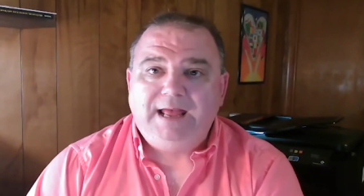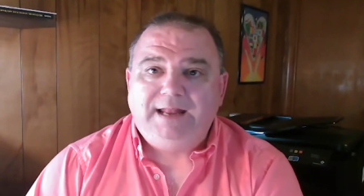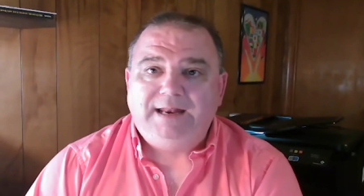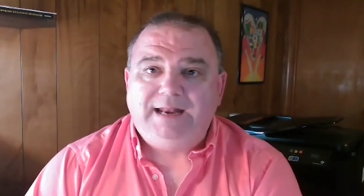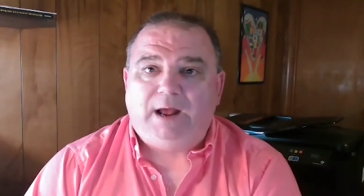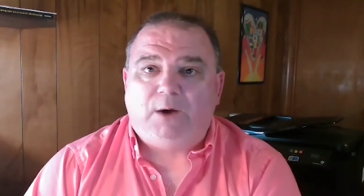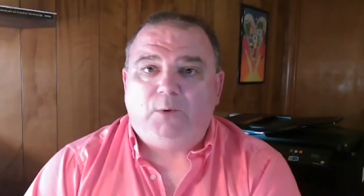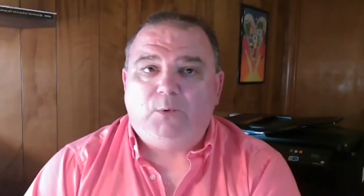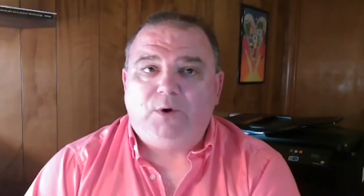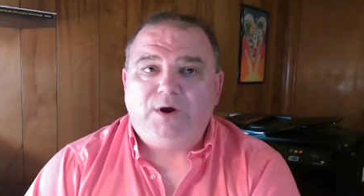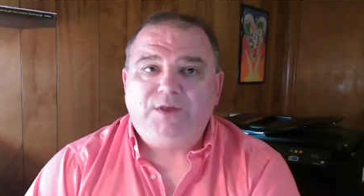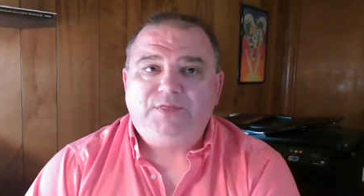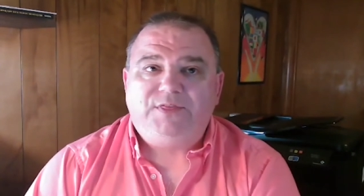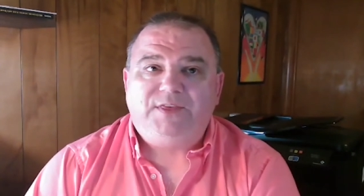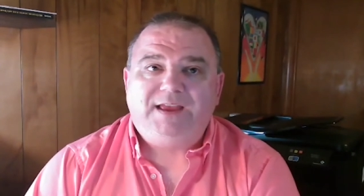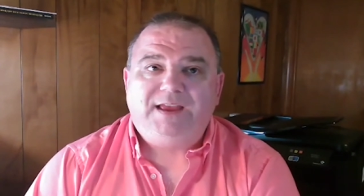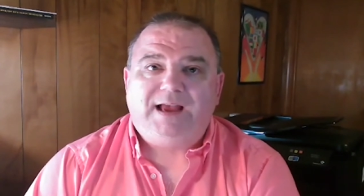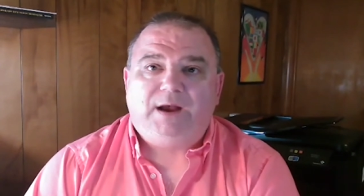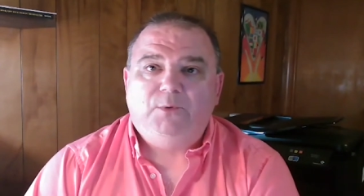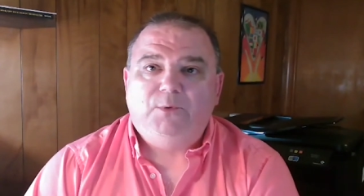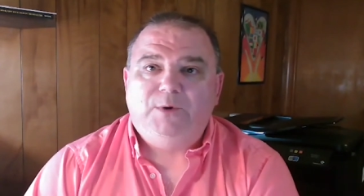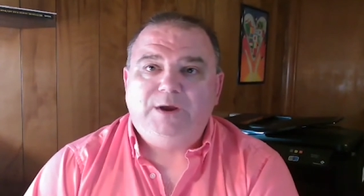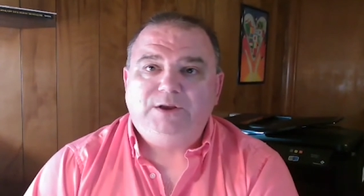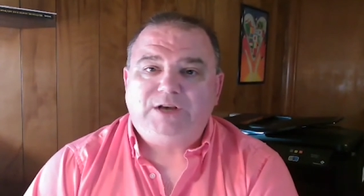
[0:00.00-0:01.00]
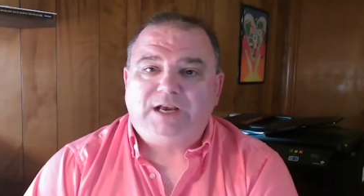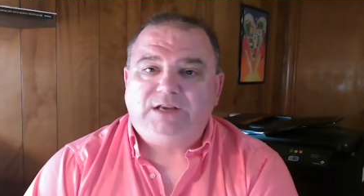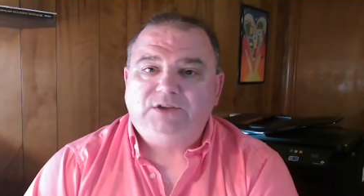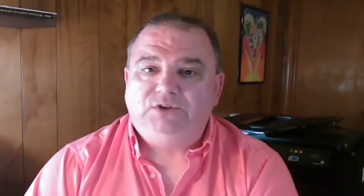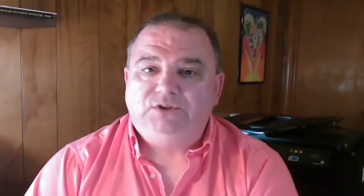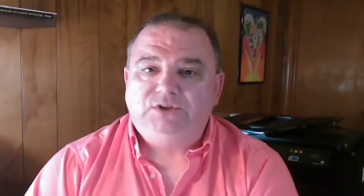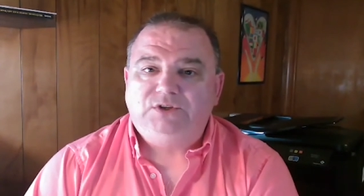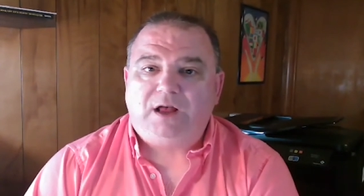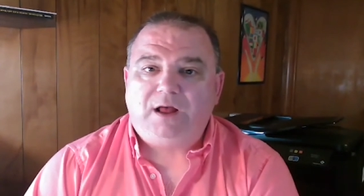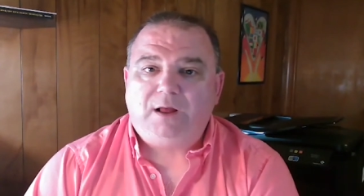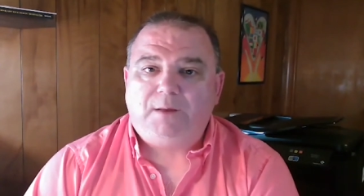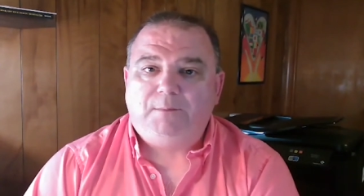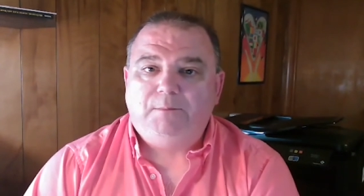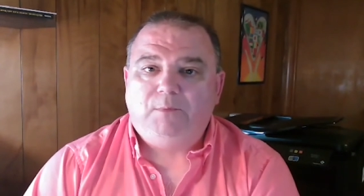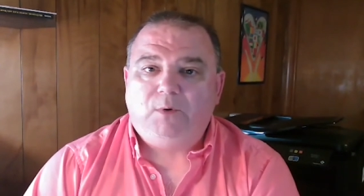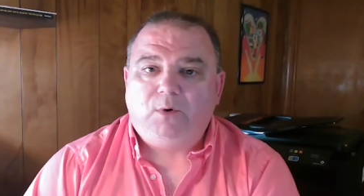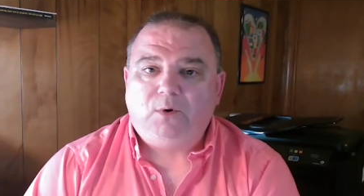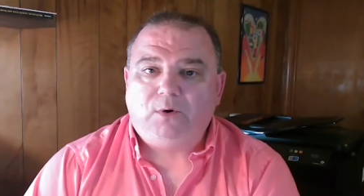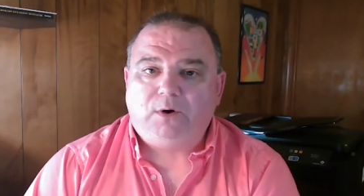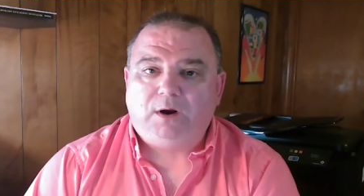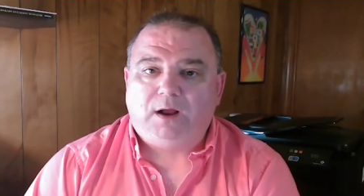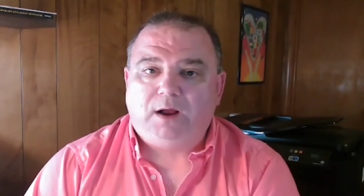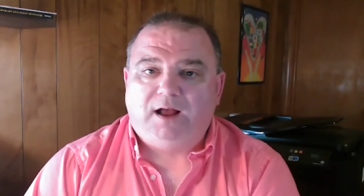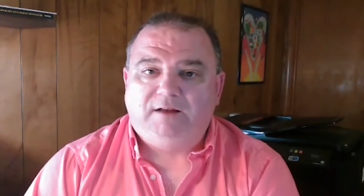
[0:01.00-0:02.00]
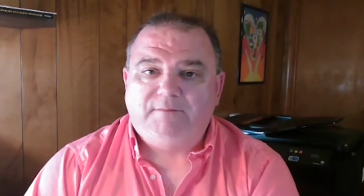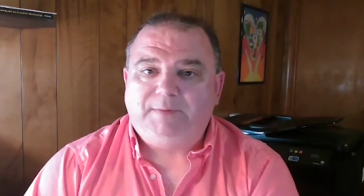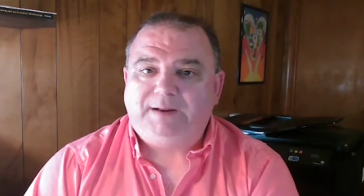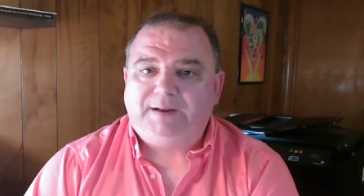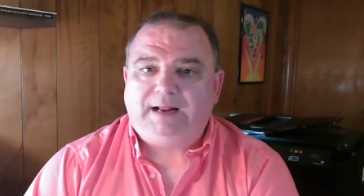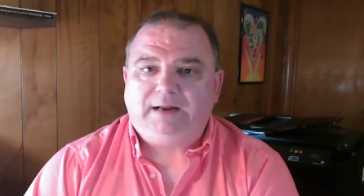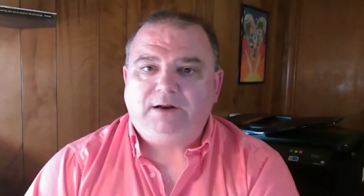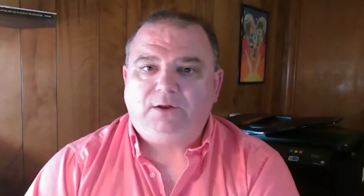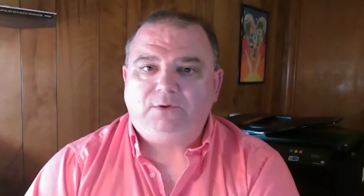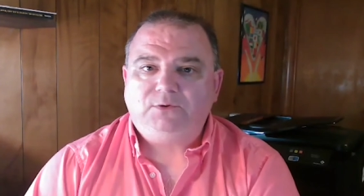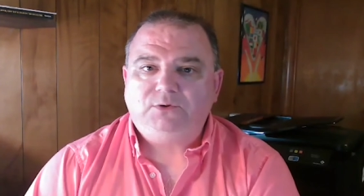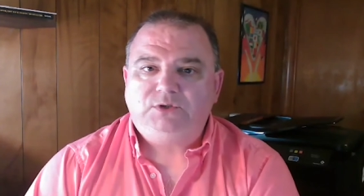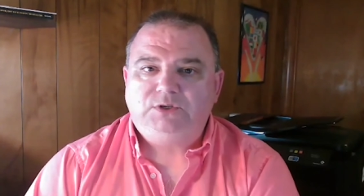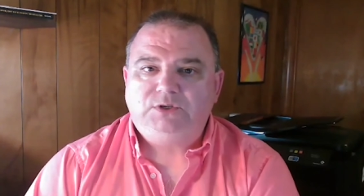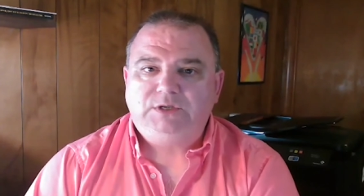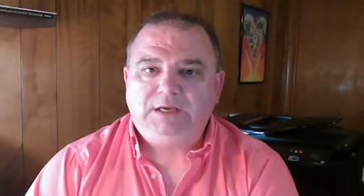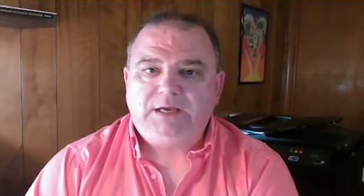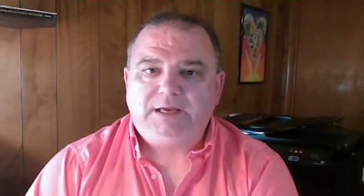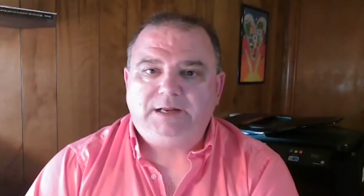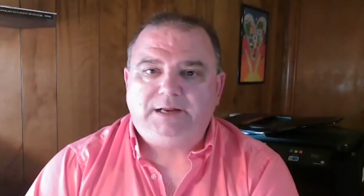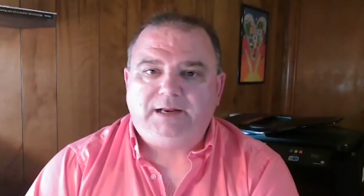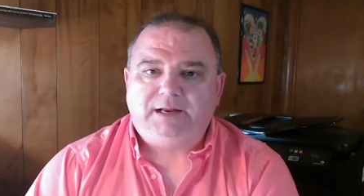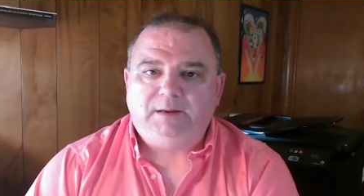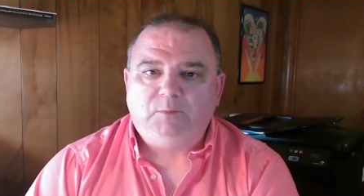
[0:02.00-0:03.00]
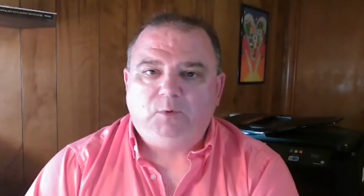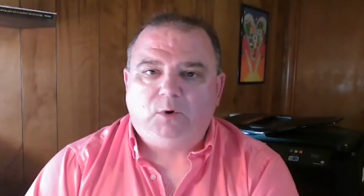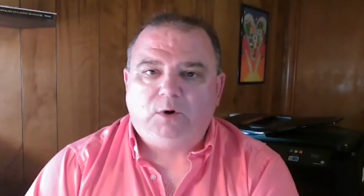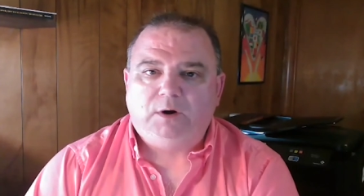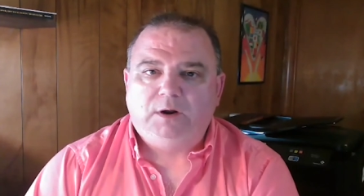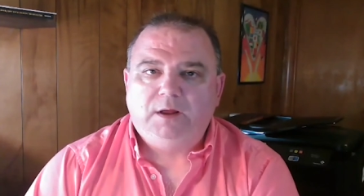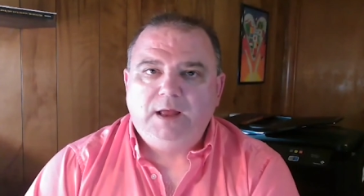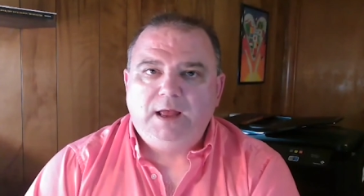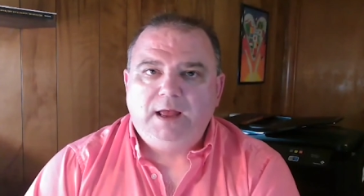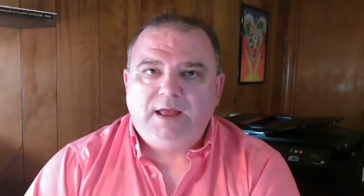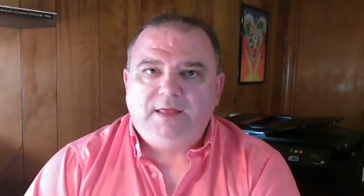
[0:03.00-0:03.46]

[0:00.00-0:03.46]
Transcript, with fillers: Now, one thing I wish I saw more of, but I don't see it anymore.